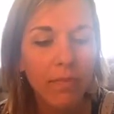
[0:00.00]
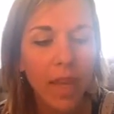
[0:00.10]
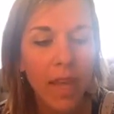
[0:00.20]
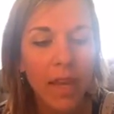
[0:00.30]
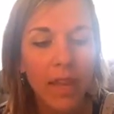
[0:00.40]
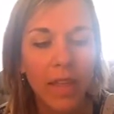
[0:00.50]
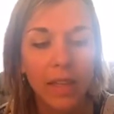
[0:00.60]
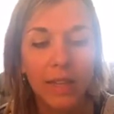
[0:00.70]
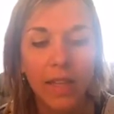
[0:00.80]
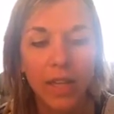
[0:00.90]
And
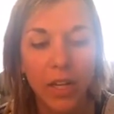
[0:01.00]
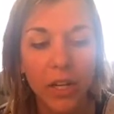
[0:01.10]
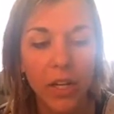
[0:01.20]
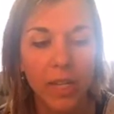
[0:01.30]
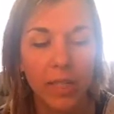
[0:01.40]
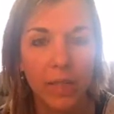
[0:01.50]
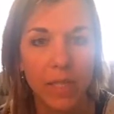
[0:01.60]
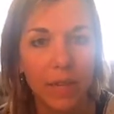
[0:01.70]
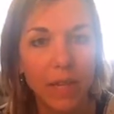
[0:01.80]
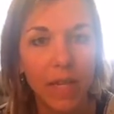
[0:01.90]
that's clear and
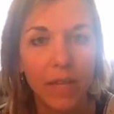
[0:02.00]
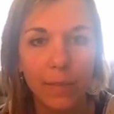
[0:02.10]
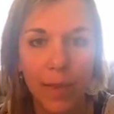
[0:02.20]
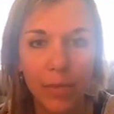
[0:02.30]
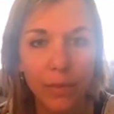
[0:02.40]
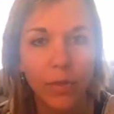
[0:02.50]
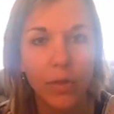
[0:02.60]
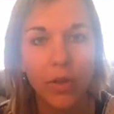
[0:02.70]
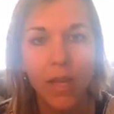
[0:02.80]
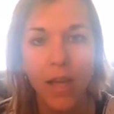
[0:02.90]
specific, it's
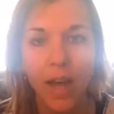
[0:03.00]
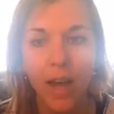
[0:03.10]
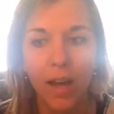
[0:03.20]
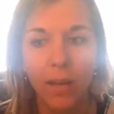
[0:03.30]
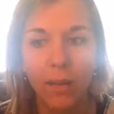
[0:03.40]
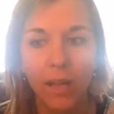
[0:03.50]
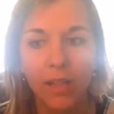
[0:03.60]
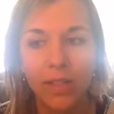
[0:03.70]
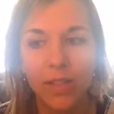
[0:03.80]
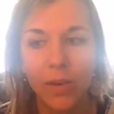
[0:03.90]
measurable.
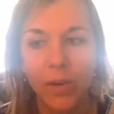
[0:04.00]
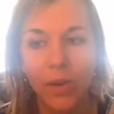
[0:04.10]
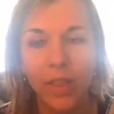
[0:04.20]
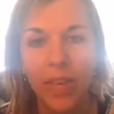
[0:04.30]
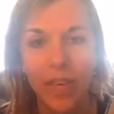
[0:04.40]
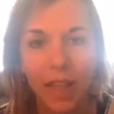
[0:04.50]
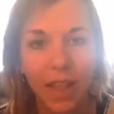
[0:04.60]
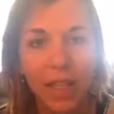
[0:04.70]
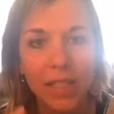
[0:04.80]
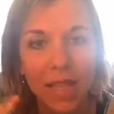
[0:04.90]
So then
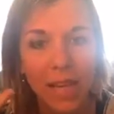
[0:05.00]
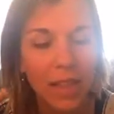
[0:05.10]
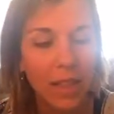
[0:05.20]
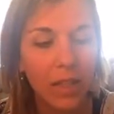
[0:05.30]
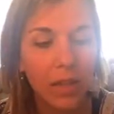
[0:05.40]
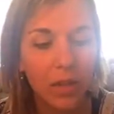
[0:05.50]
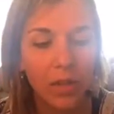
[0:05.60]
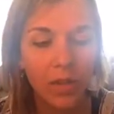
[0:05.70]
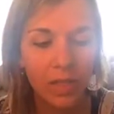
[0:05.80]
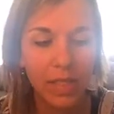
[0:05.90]
like setting
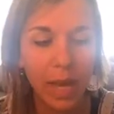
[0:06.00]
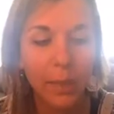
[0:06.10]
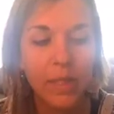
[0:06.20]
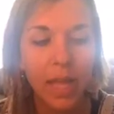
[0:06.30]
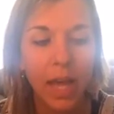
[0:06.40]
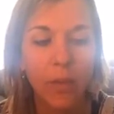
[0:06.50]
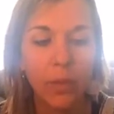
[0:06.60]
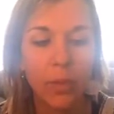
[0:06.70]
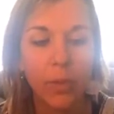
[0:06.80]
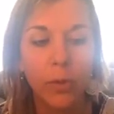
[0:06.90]
little steps that help
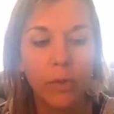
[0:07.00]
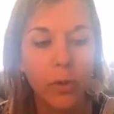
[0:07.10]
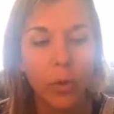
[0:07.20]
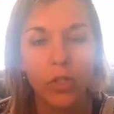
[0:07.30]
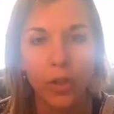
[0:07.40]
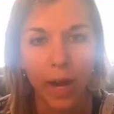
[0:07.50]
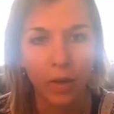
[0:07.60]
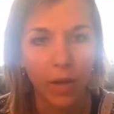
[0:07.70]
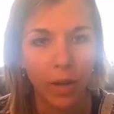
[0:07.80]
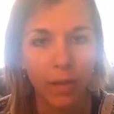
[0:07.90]
you move towards your
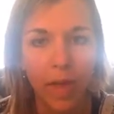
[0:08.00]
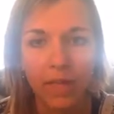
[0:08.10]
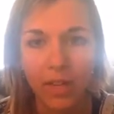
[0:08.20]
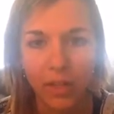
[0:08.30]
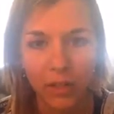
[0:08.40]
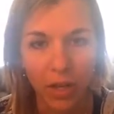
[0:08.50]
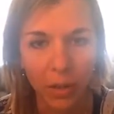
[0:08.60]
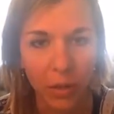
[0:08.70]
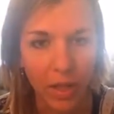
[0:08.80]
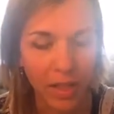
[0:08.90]
outcome, that's actually a
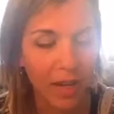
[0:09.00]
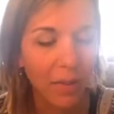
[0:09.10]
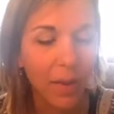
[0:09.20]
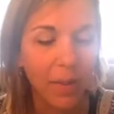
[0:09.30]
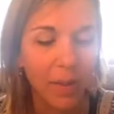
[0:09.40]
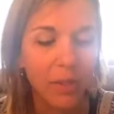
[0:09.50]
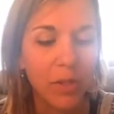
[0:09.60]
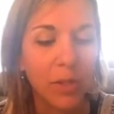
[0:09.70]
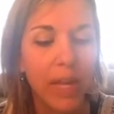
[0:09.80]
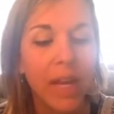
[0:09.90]
point that I'm coming up
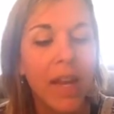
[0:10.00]
to. But